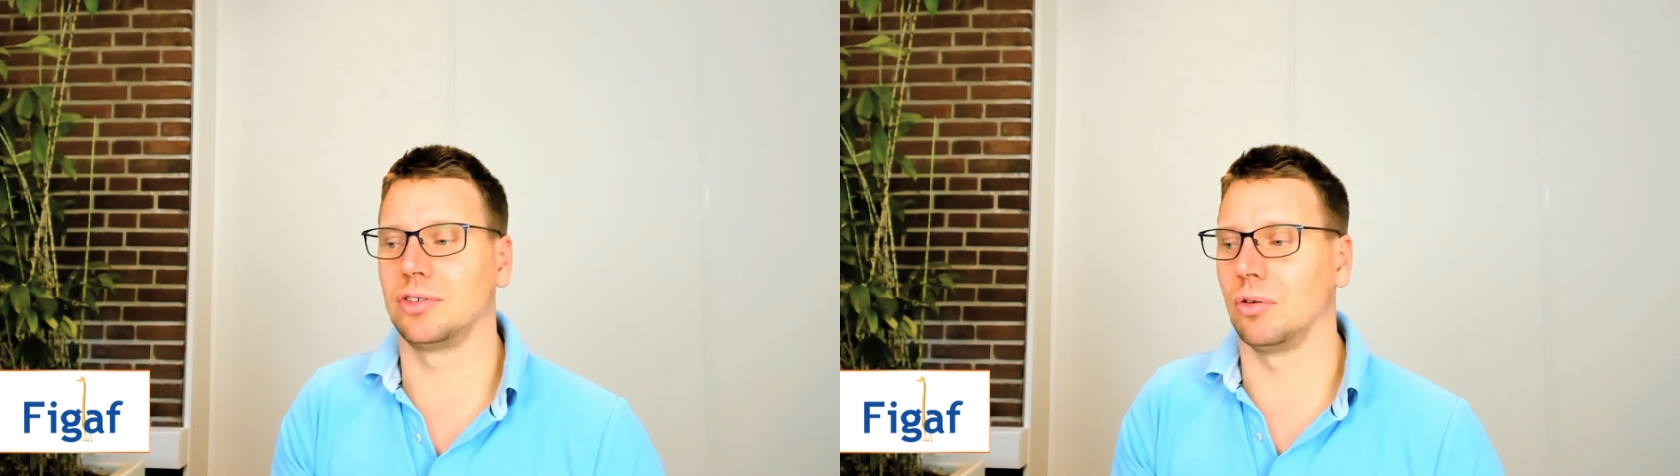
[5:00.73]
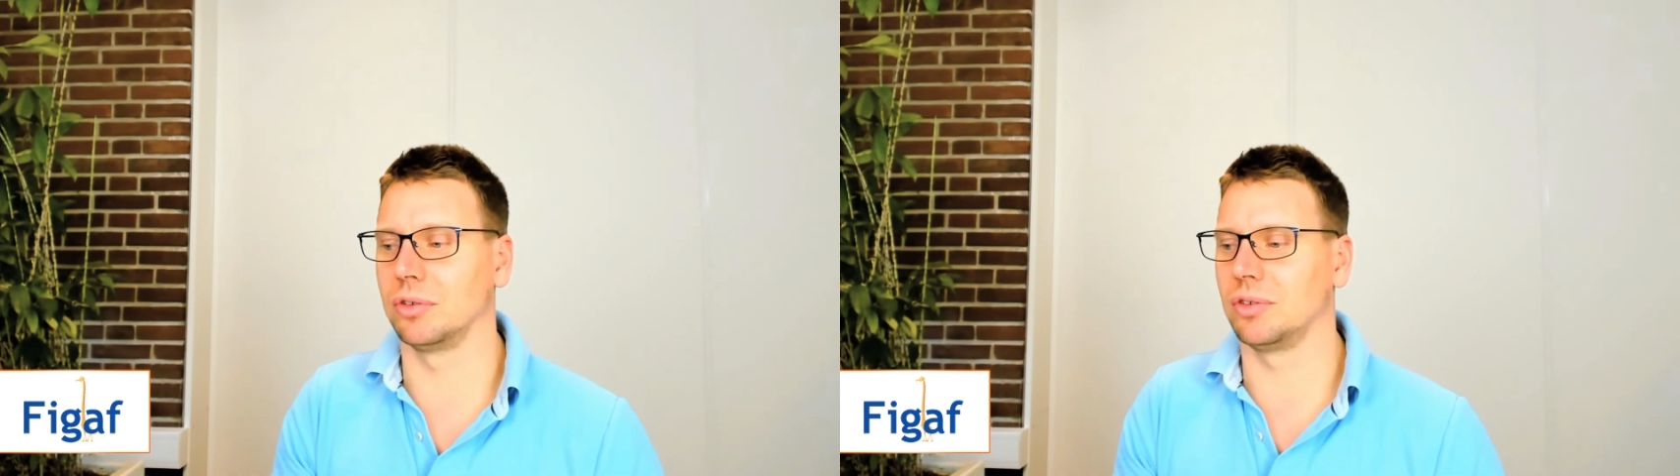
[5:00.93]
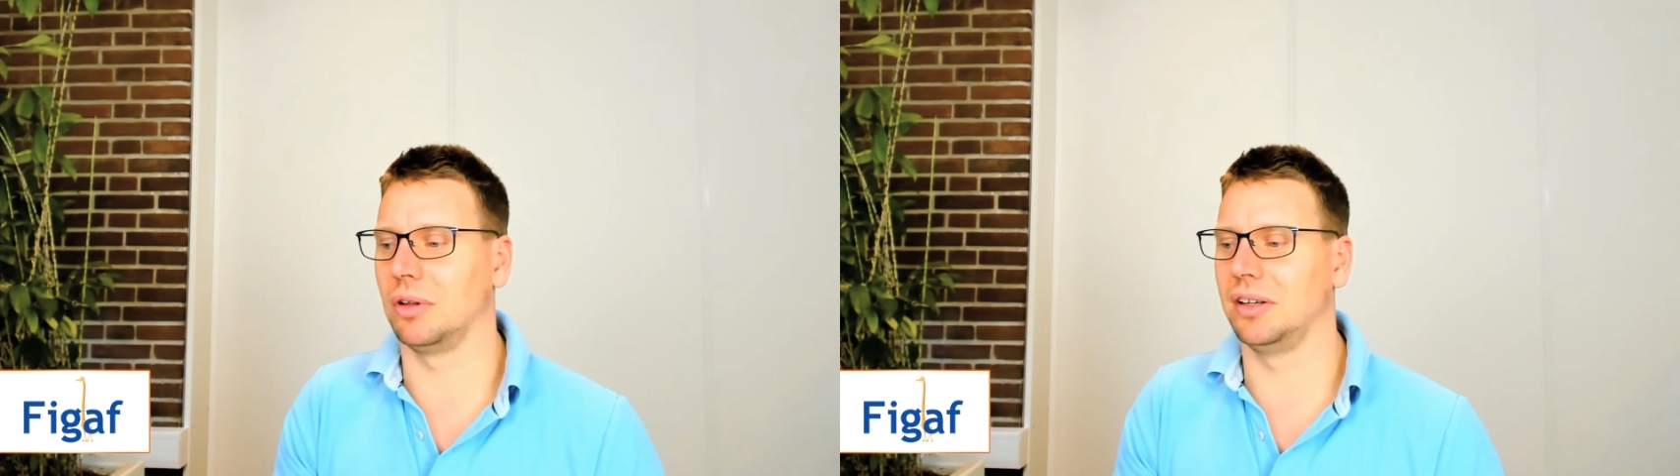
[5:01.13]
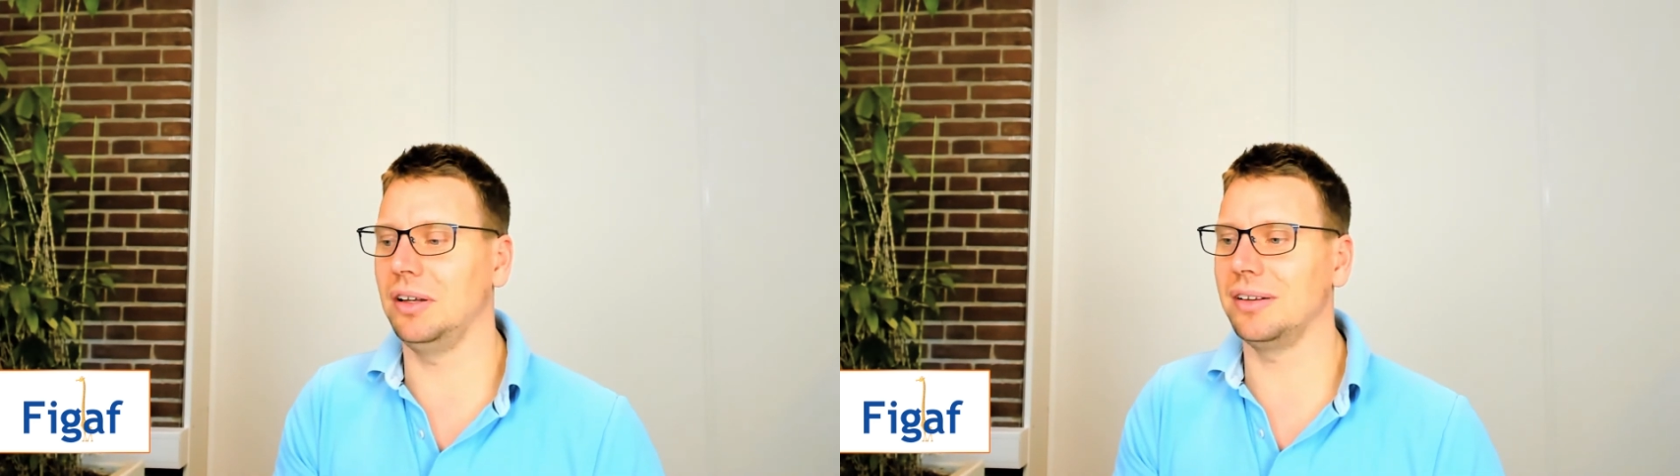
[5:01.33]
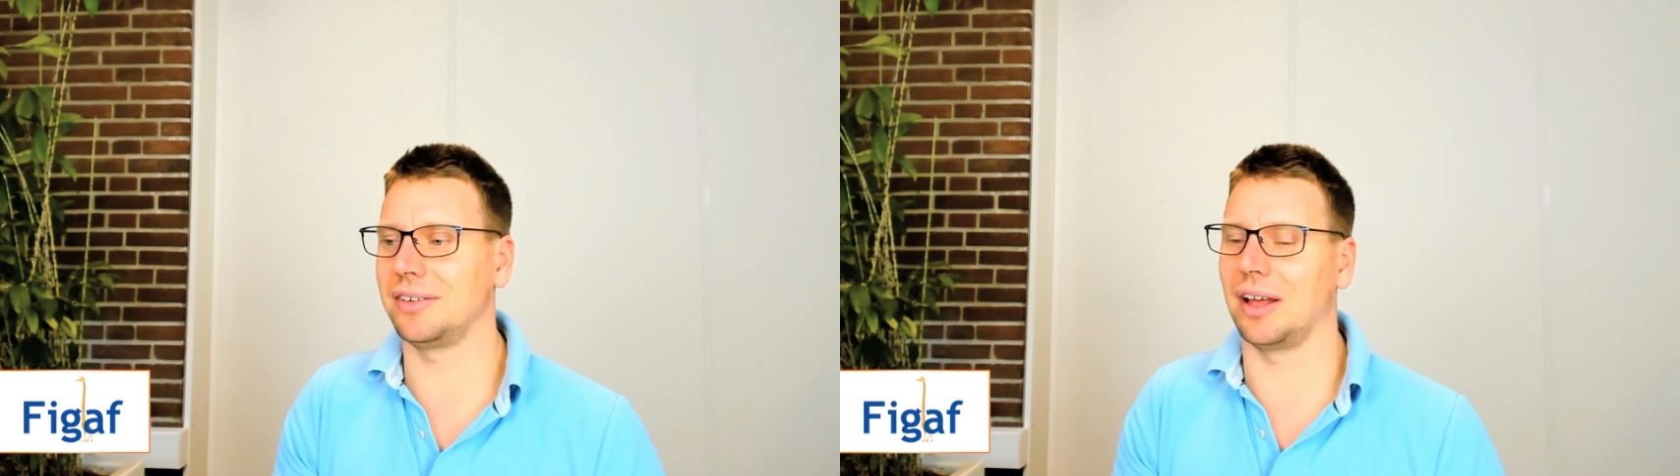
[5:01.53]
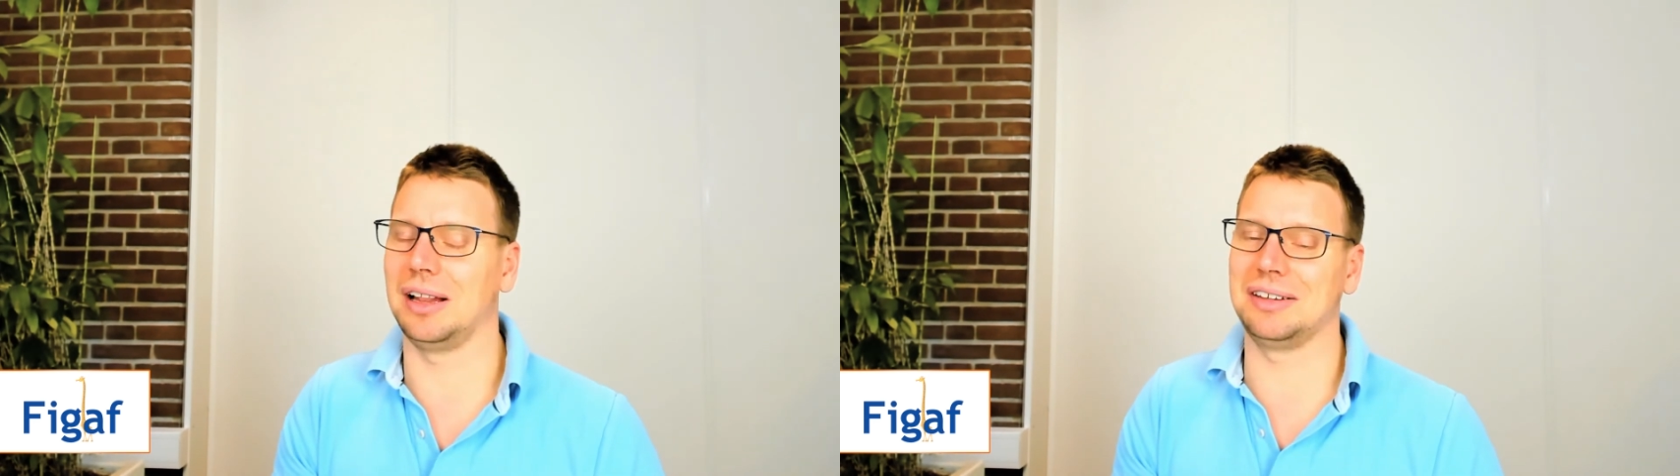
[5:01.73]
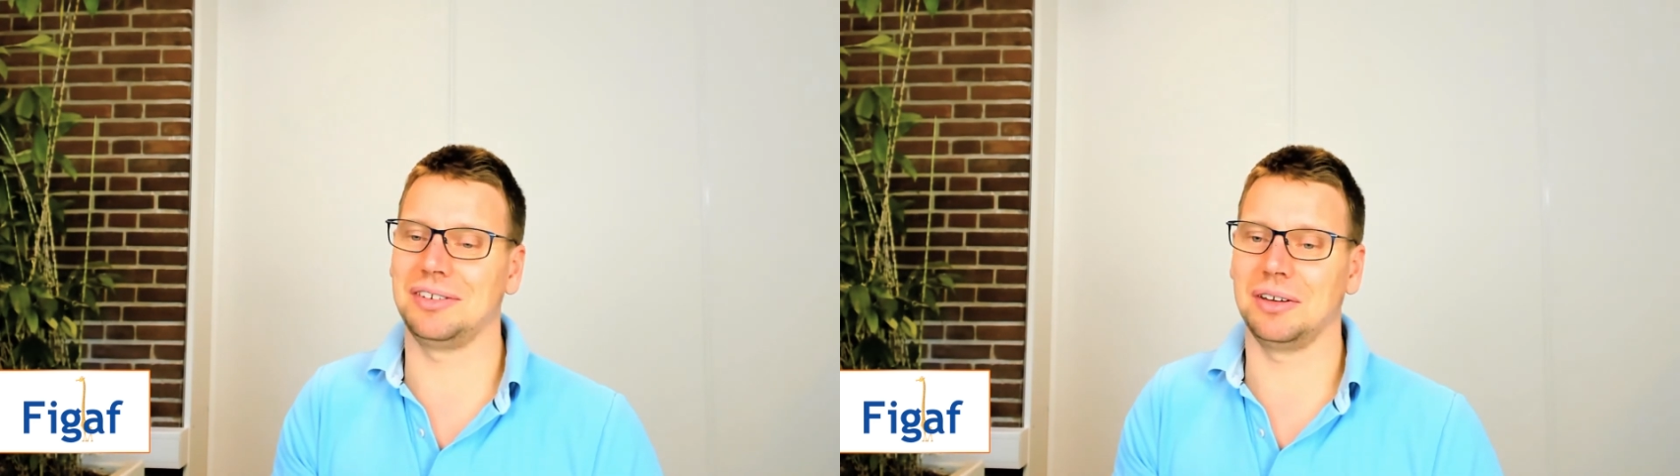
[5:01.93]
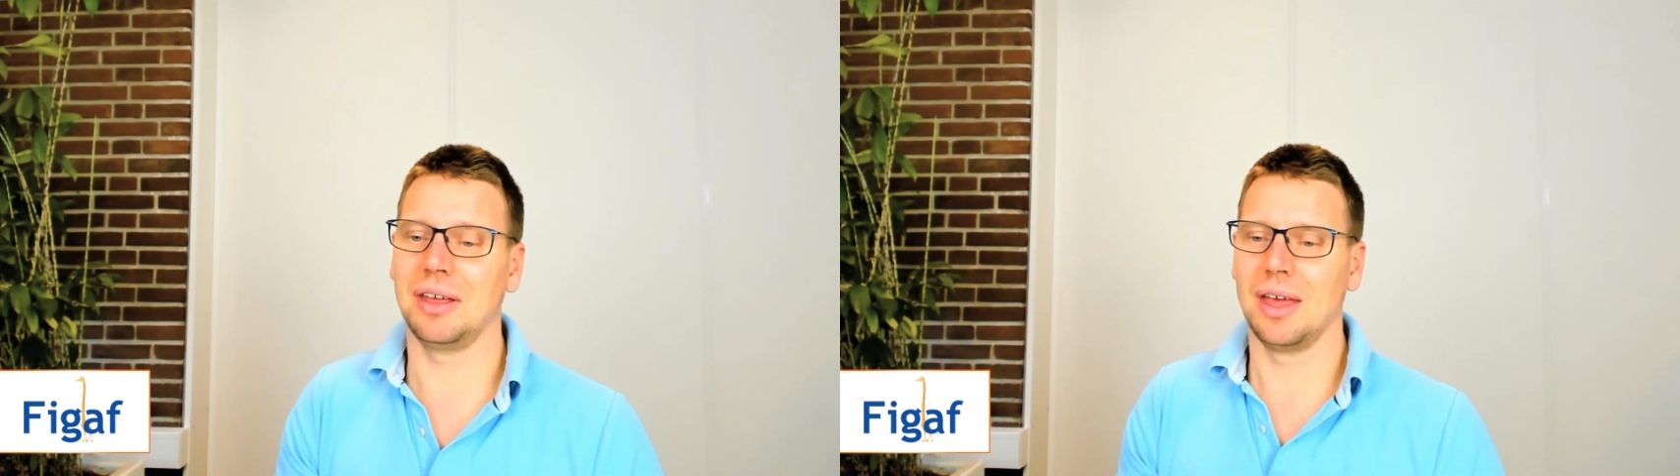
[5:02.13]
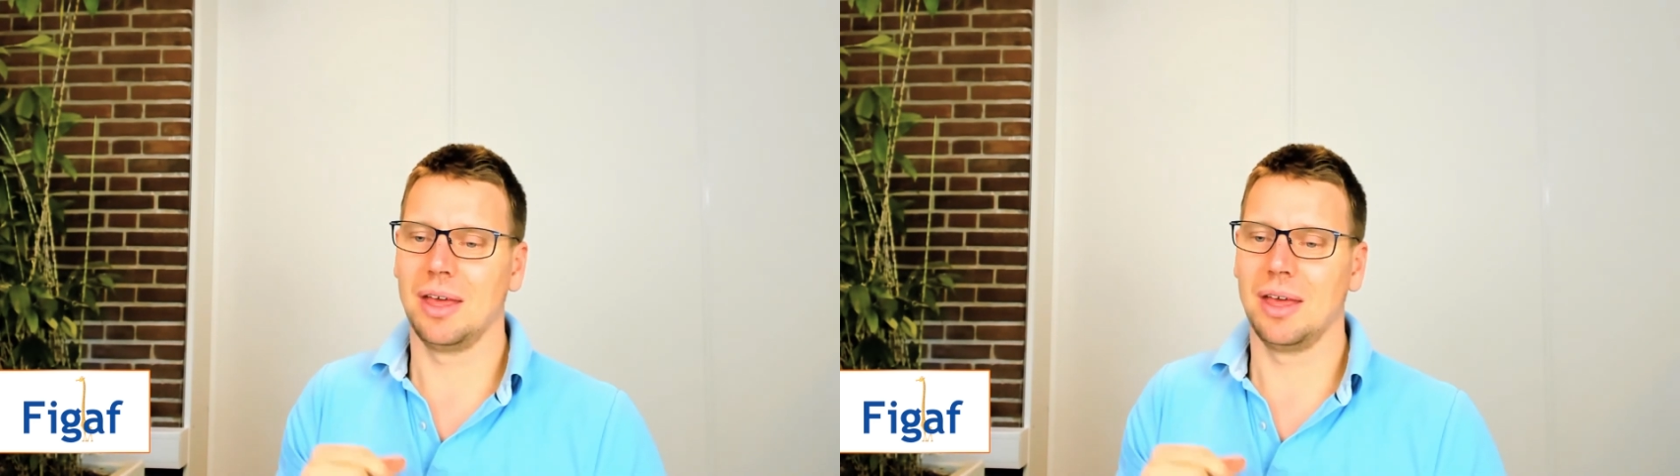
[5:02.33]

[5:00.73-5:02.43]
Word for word: also a little challenging